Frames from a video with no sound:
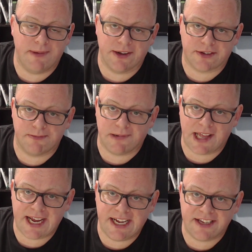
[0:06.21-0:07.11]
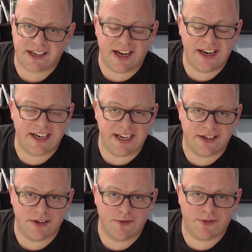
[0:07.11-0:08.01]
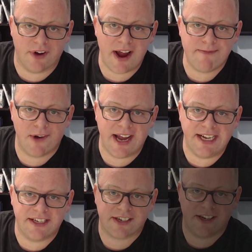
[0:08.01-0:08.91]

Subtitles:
be able to play it at a decent frame rate.